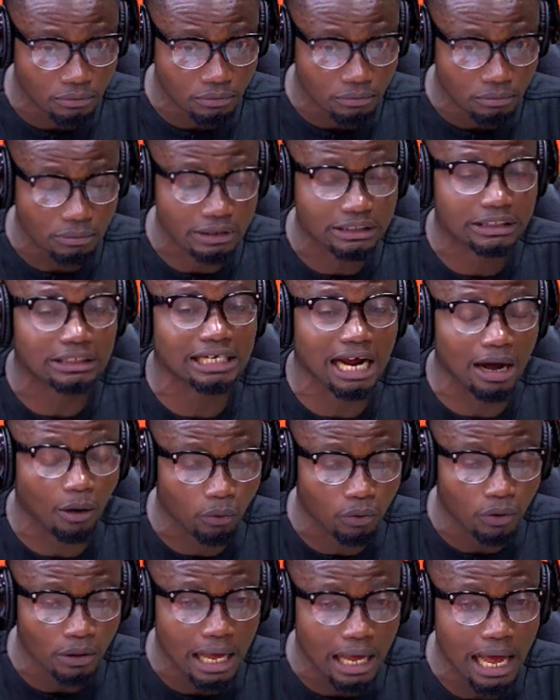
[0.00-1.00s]

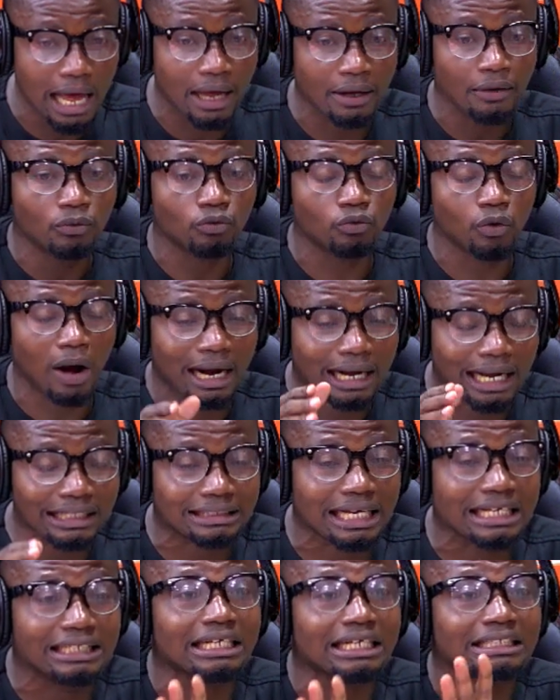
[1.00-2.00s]
Bisao, hey, wanka
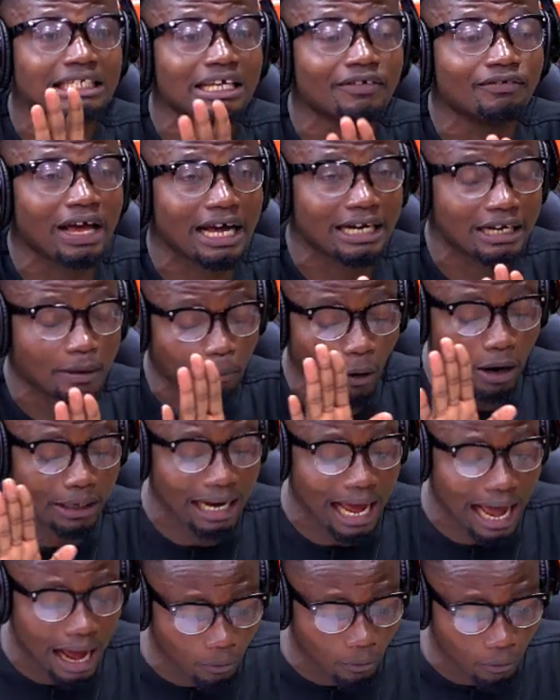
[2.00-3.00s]
senya TV at the board
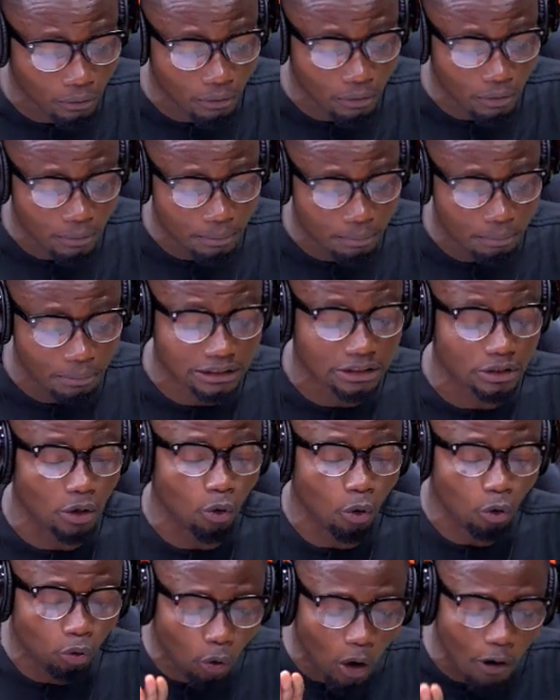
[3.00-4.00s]
down. Bisao
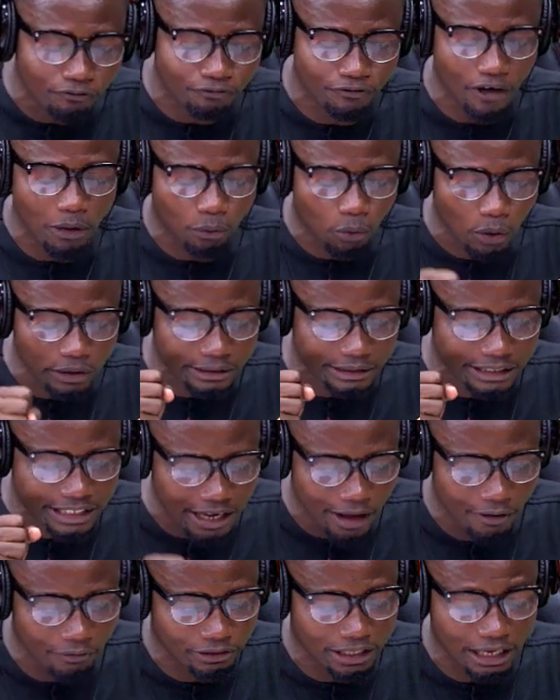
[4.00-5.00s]
uko Franco
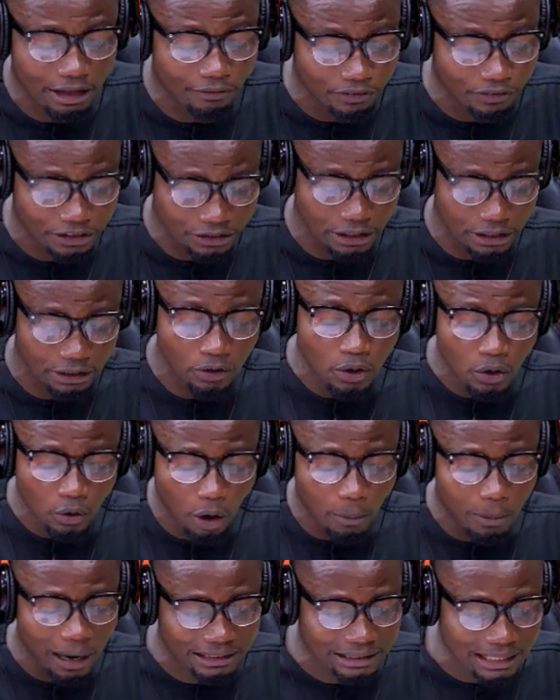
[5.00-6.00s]
television
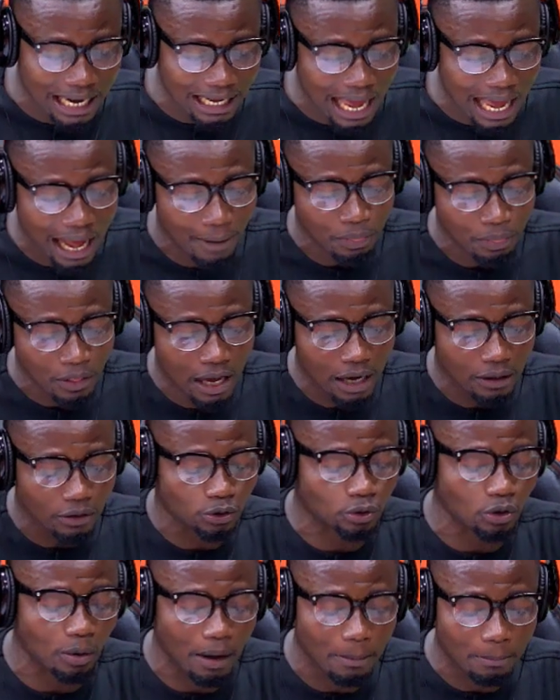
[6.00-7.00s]
or matina ya and
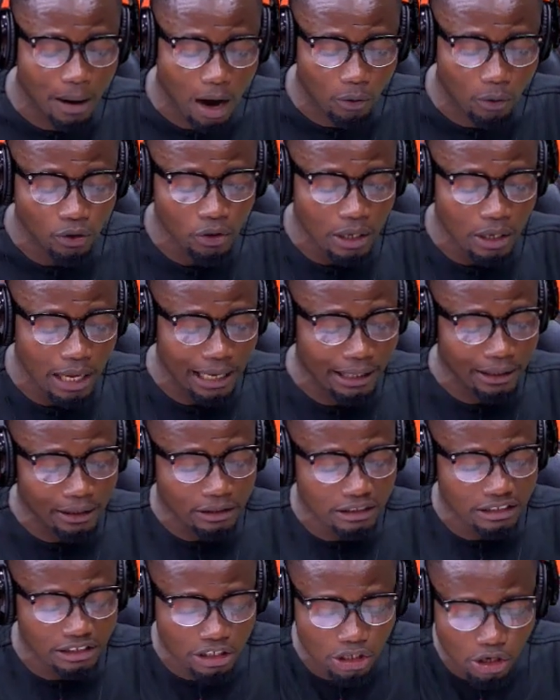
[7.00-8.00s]
so be mao
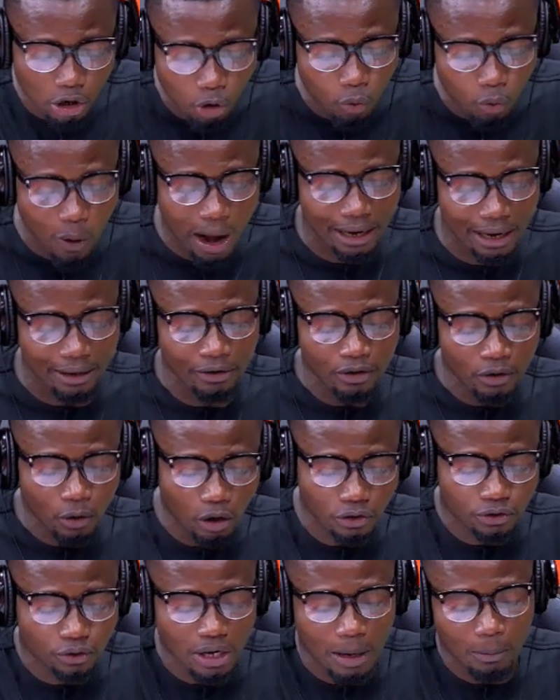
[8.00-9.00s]
new one
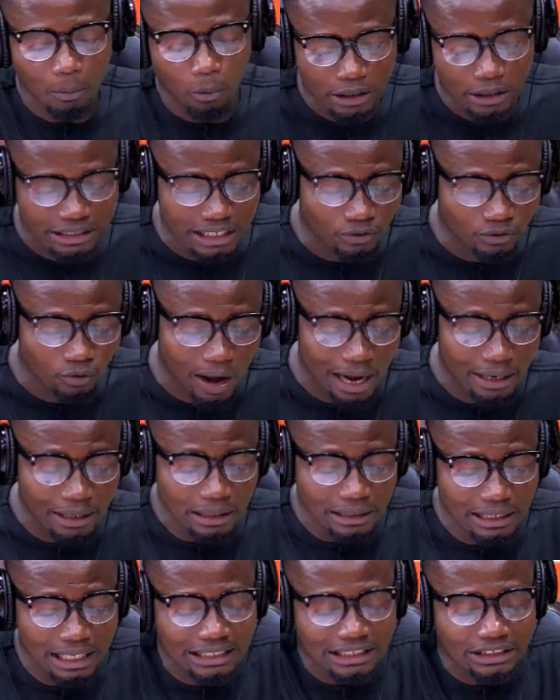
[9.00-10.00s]
or tramodern one.
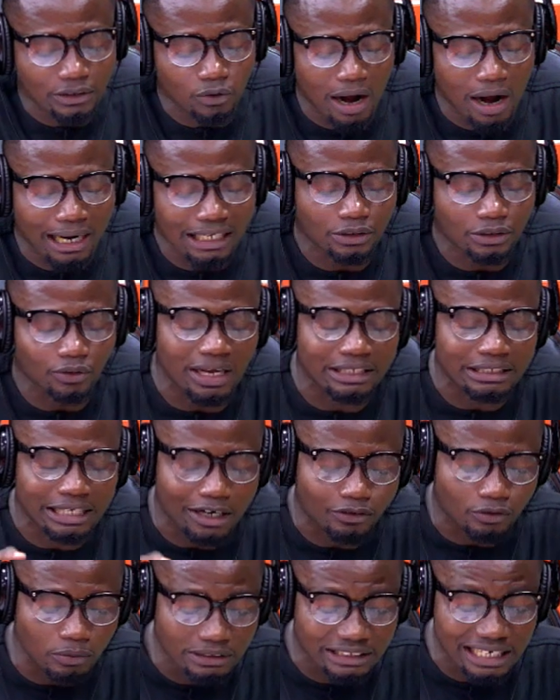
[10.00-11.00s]
Let us wanka swaji
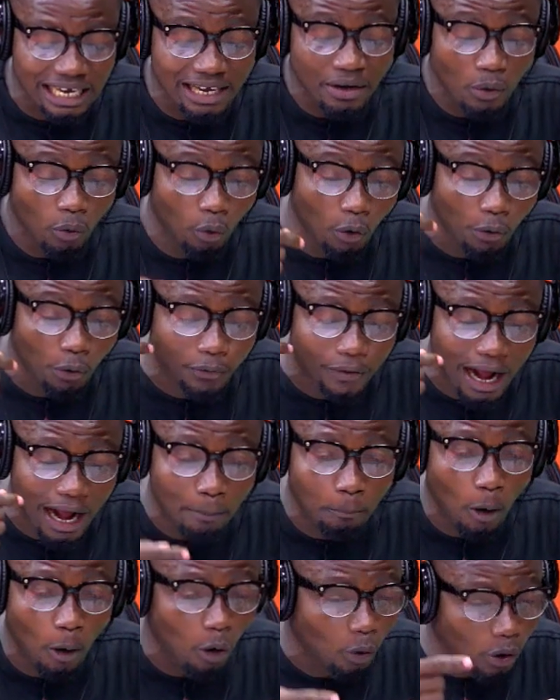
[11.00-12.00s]
to me say, uhe
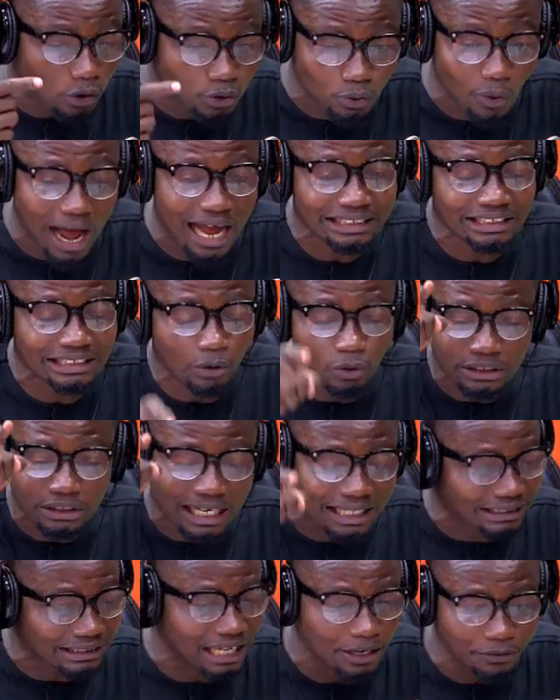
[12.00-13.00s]
bo swa as
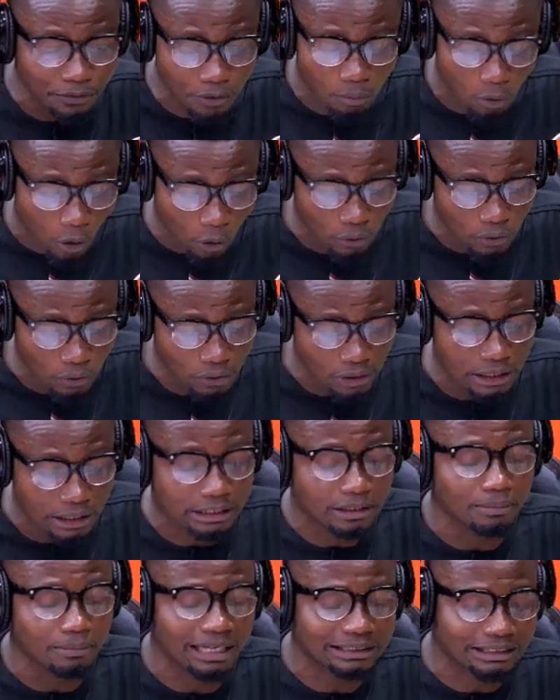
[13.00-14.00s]
uja stadium ho.
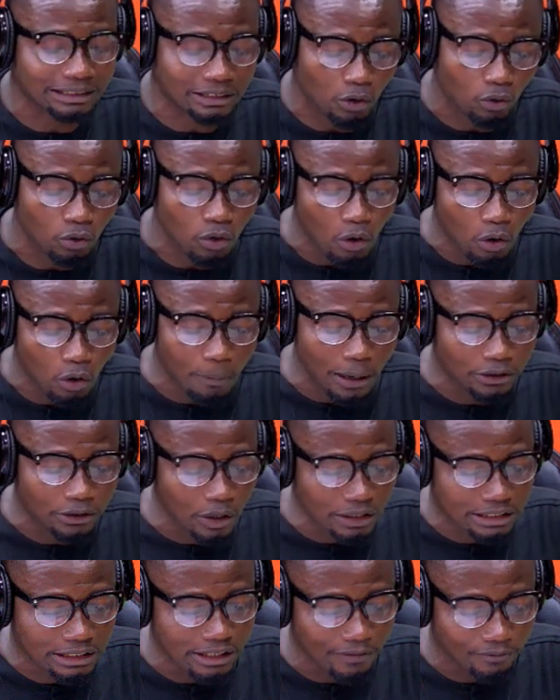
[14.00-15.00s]
It meso
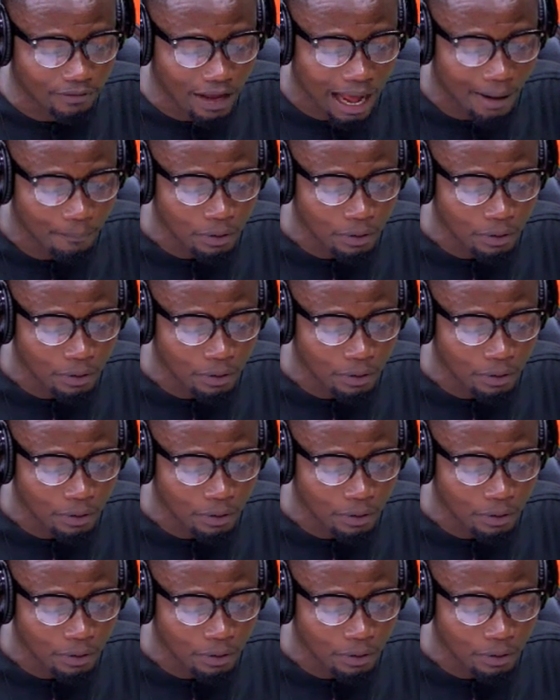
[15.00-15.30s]
ubeto TV a